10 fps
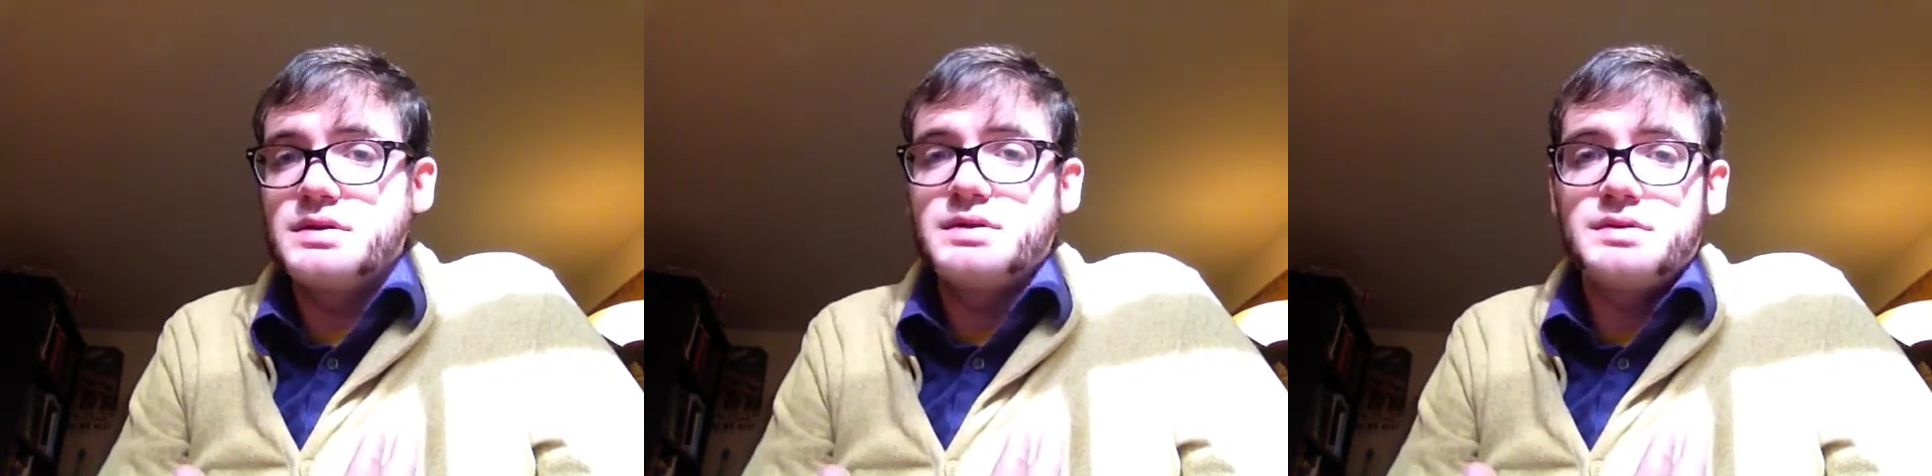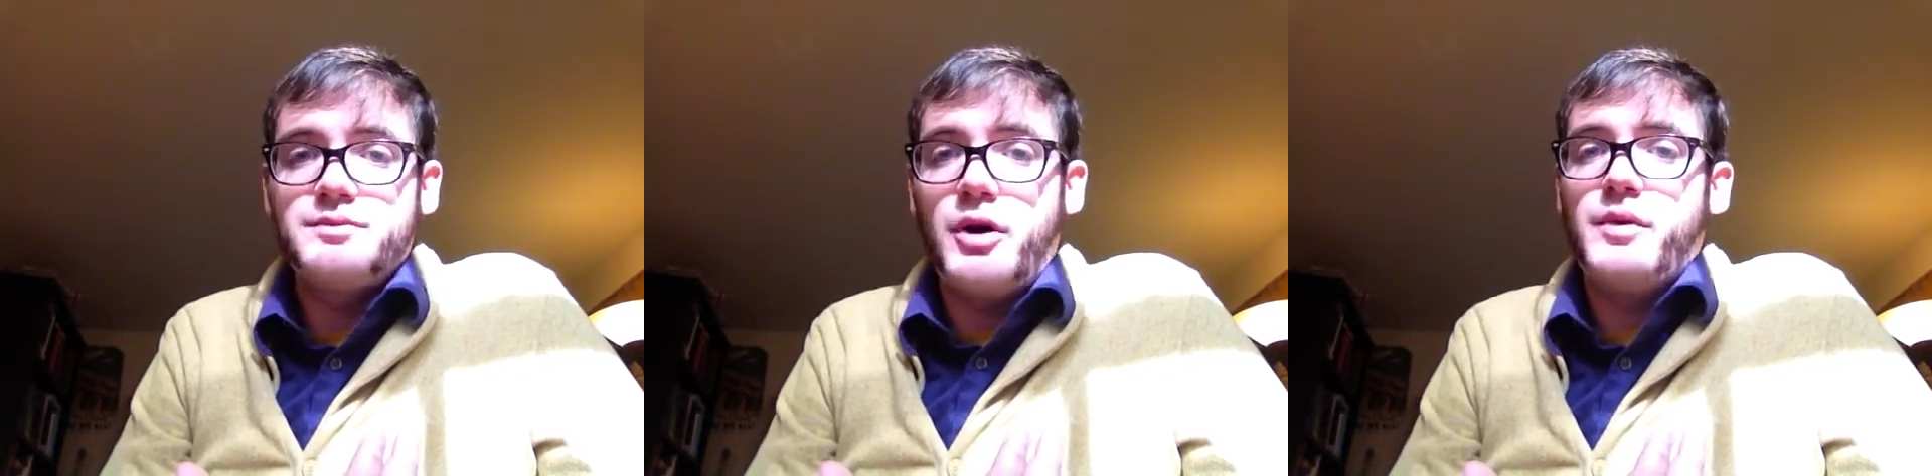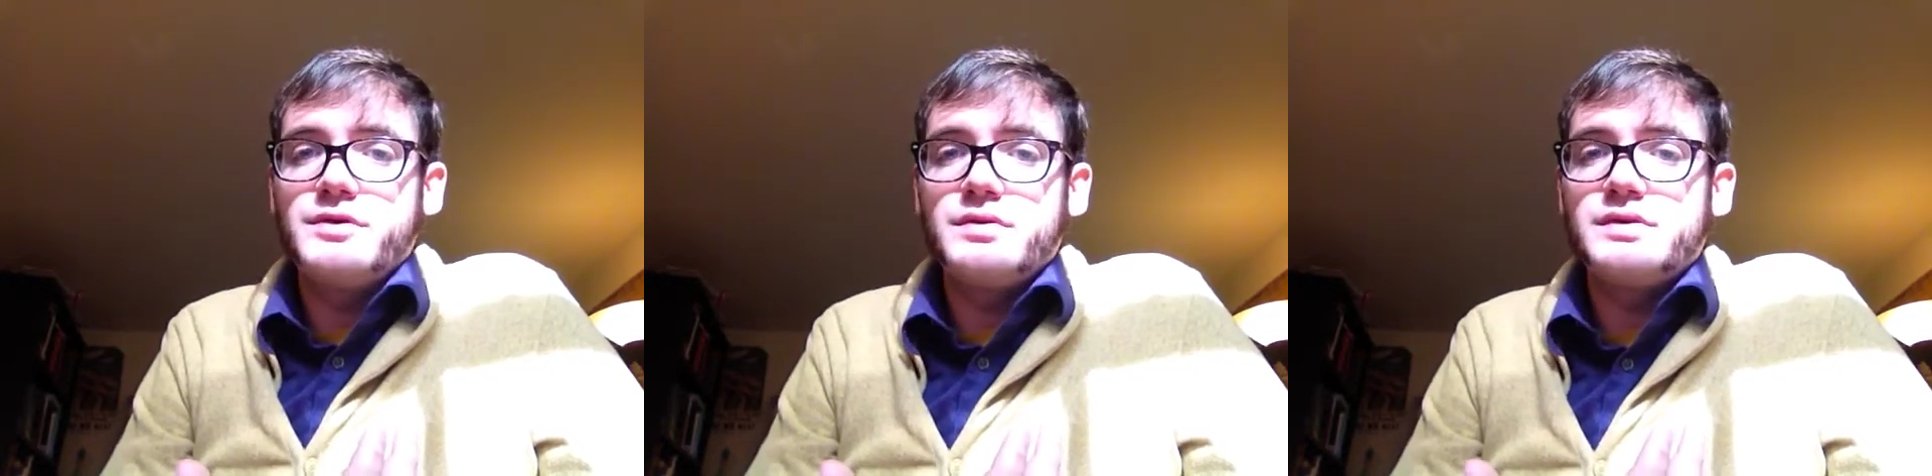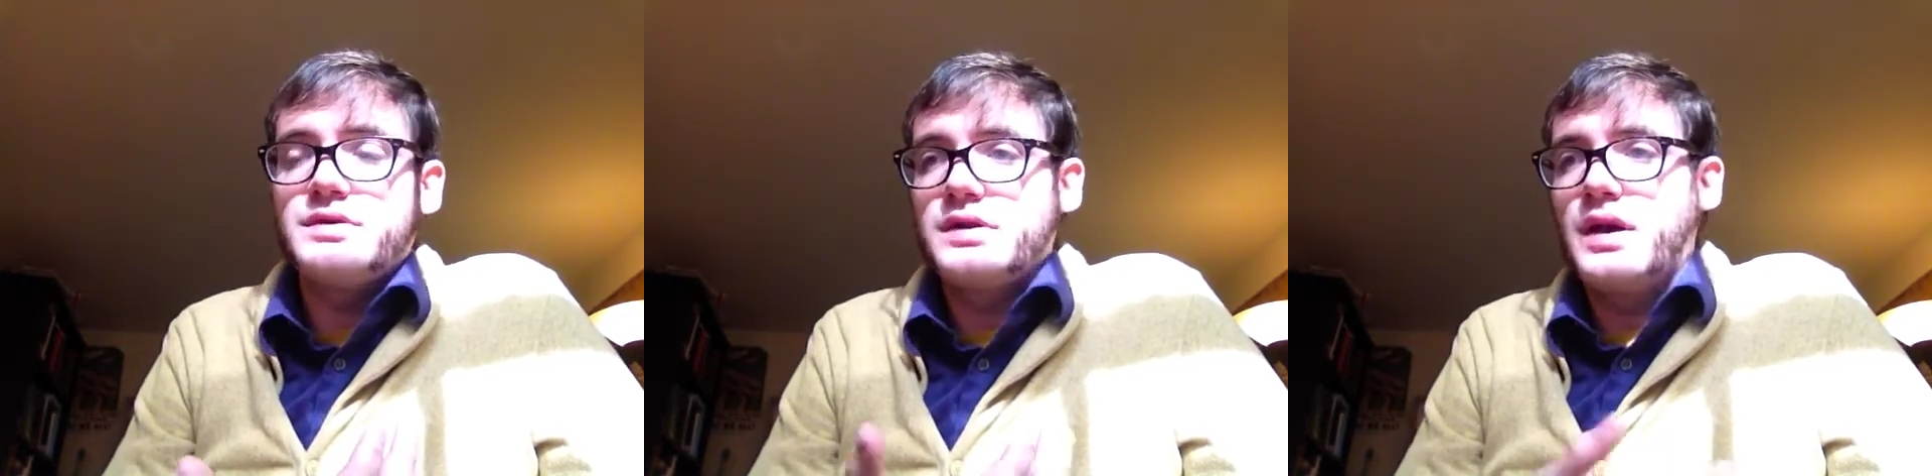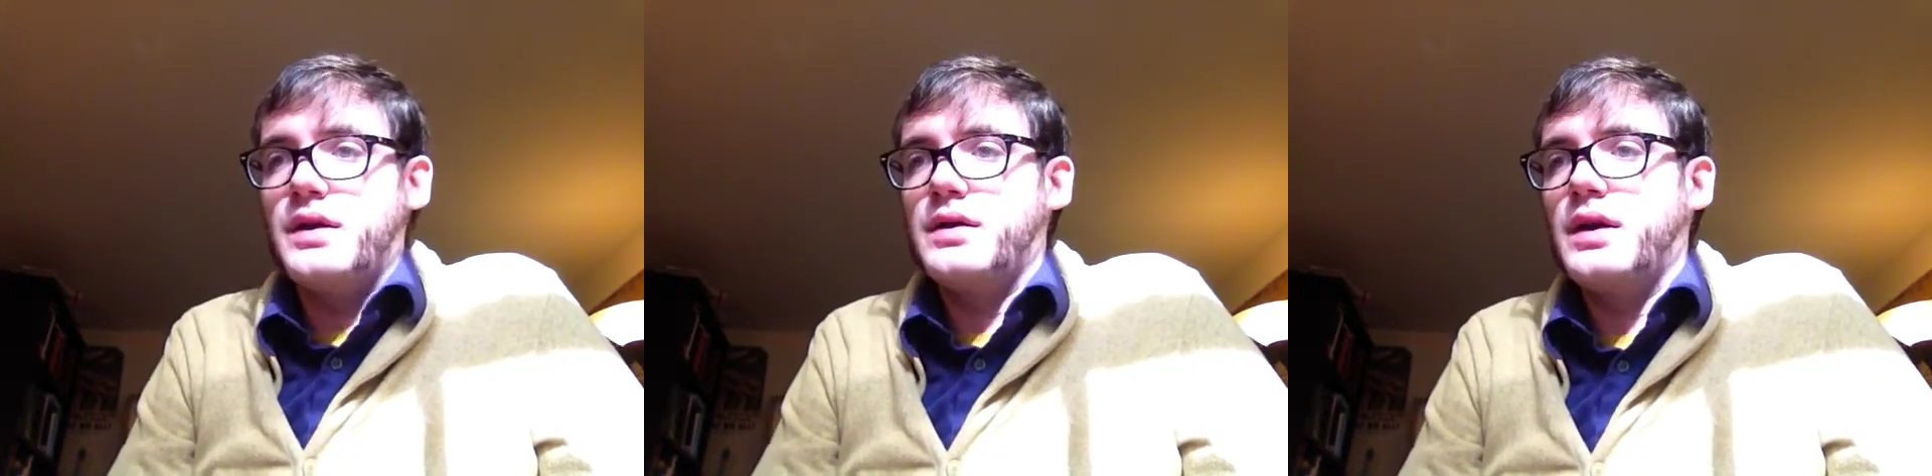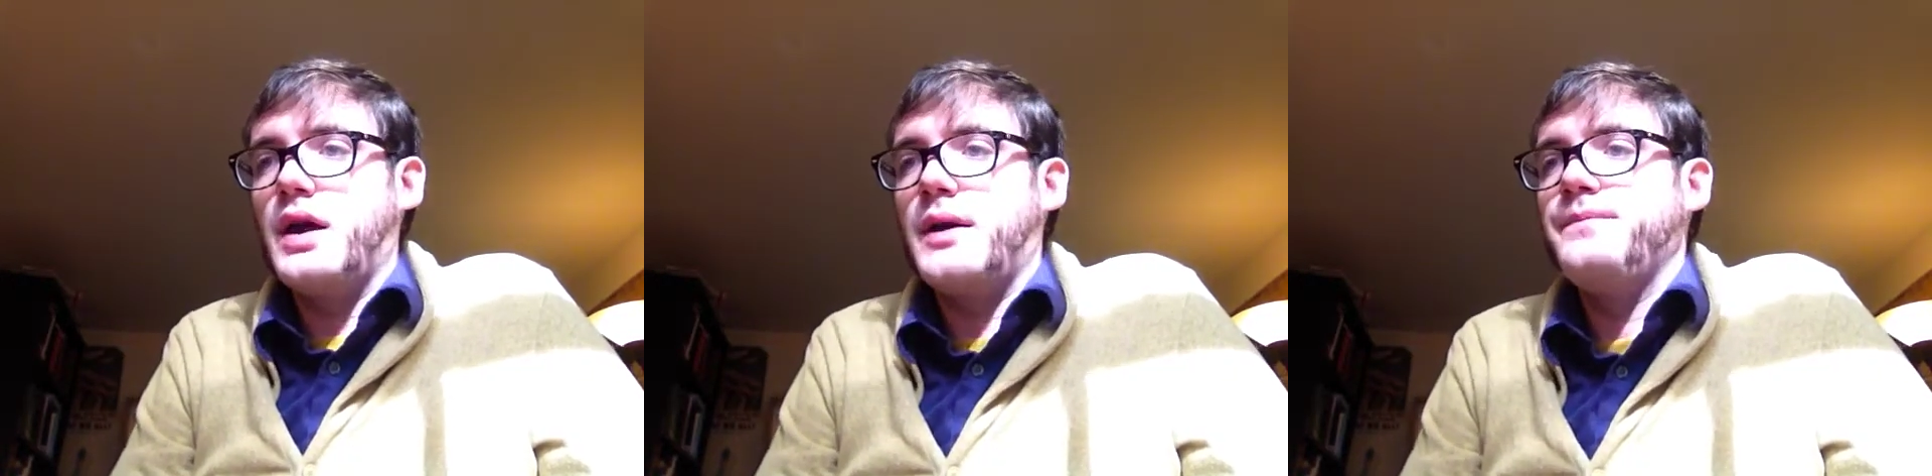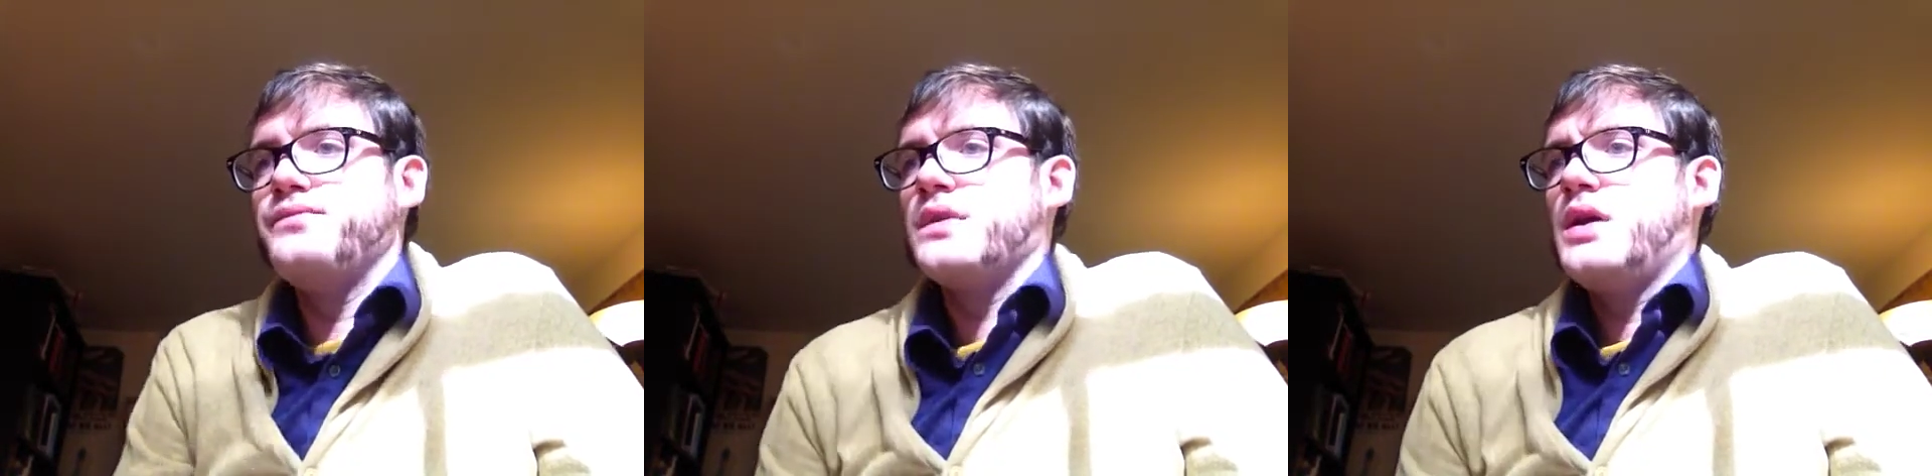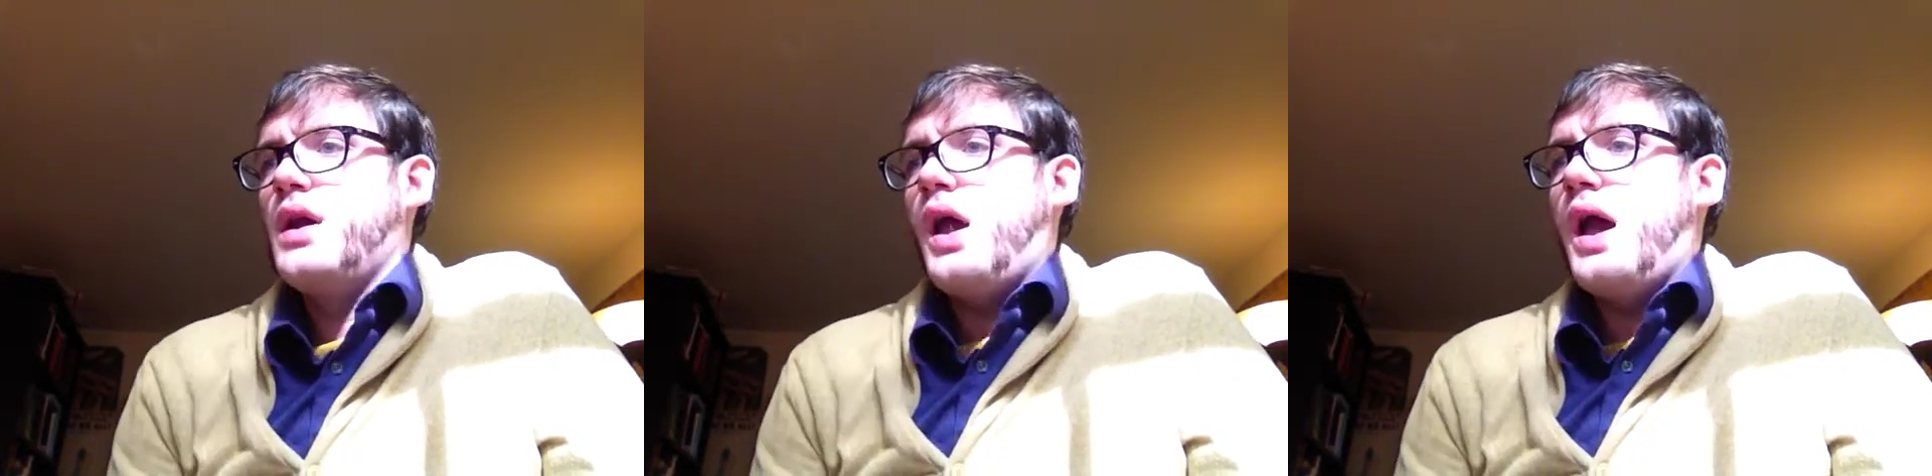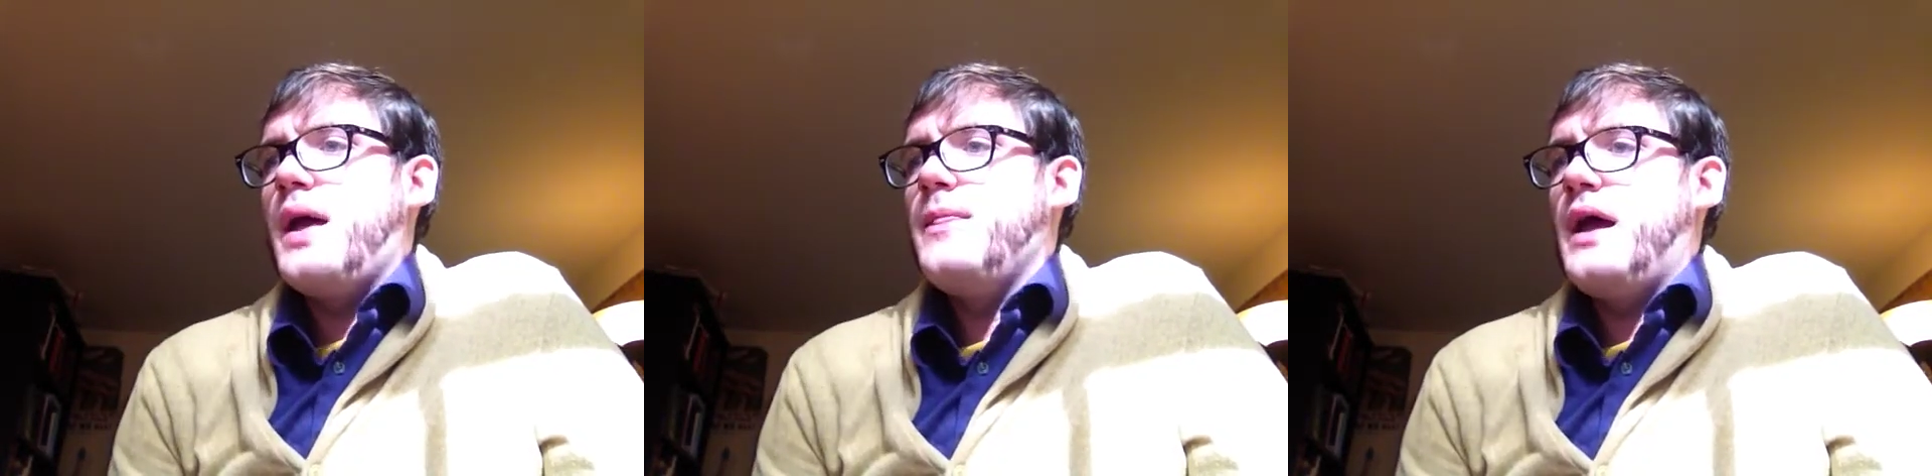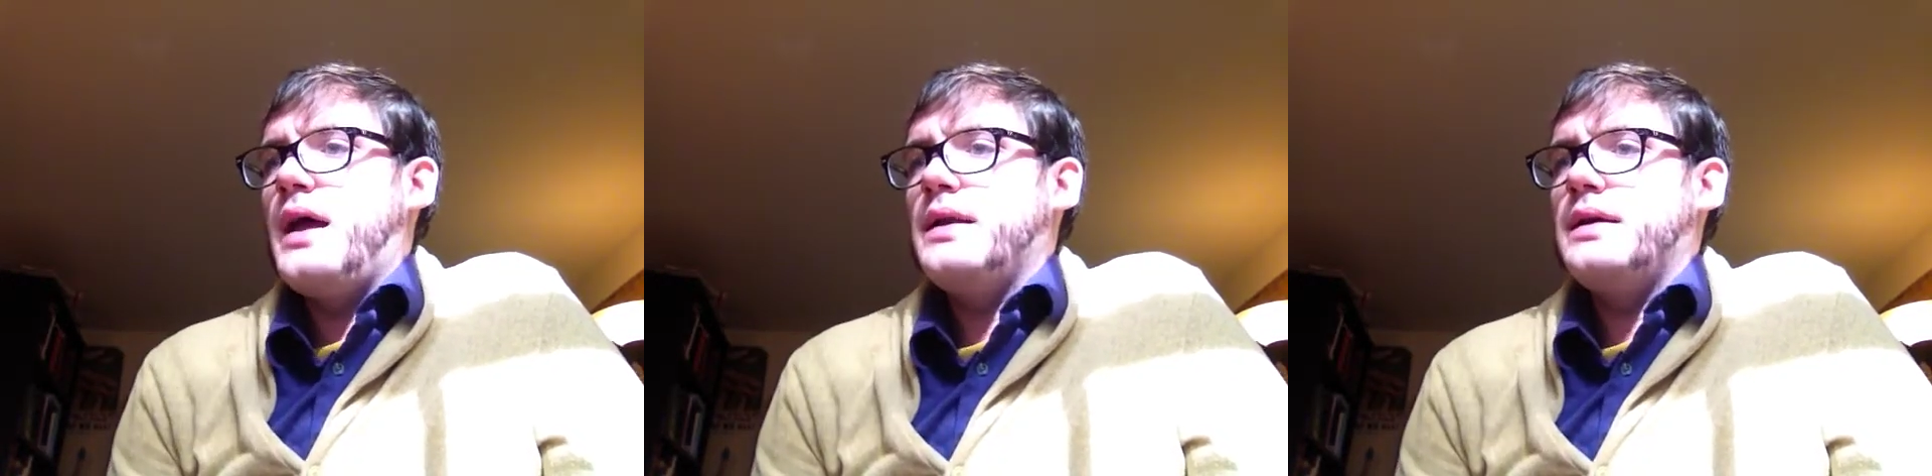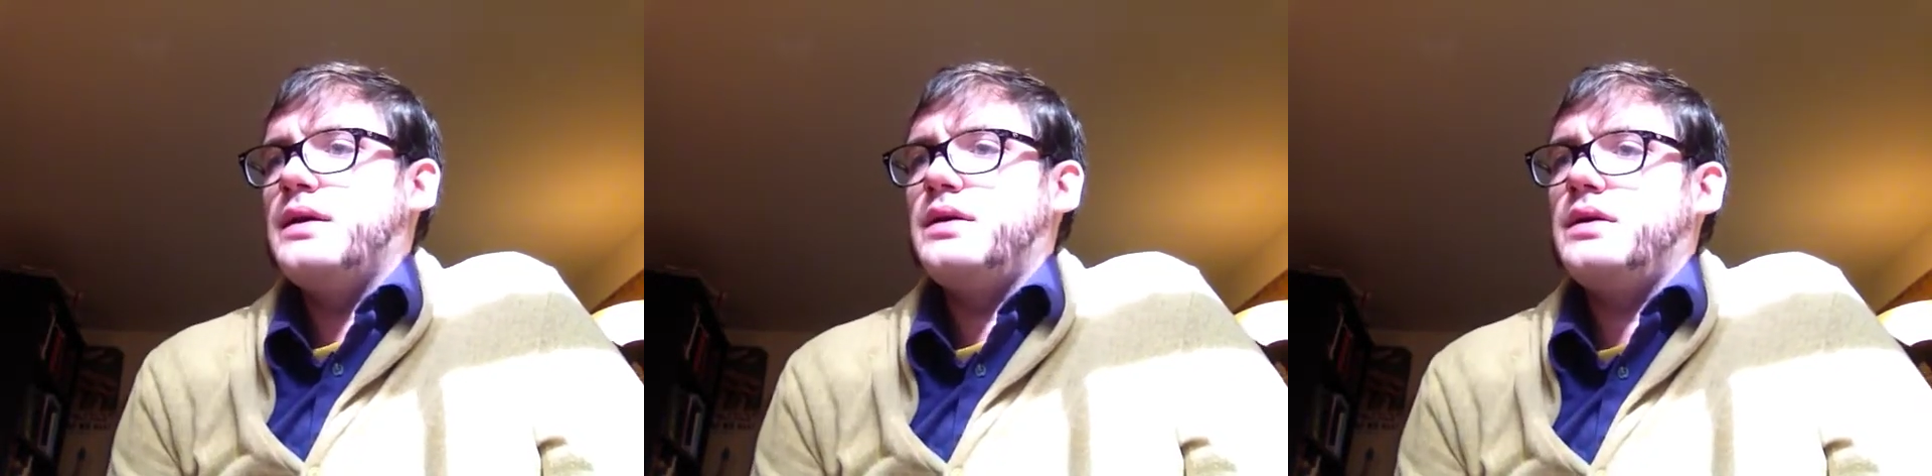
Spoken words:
as primary sources again. And then